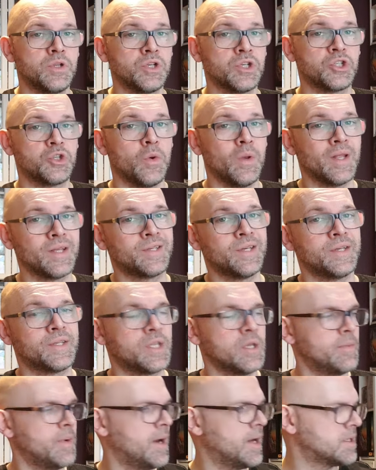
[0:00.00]
to just doing a
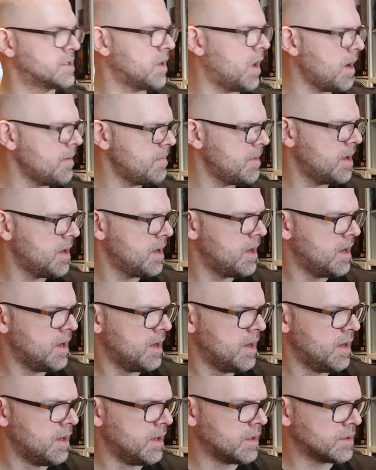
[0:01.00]
system at a time.
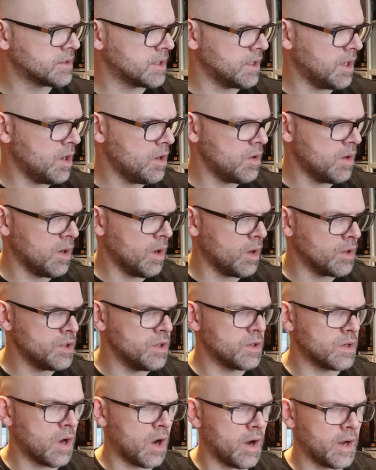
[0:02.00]
Because I know a lot of
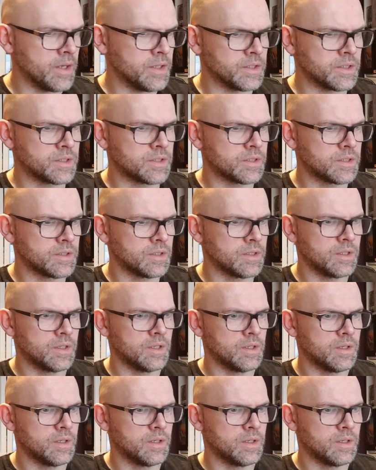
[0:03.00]
you guys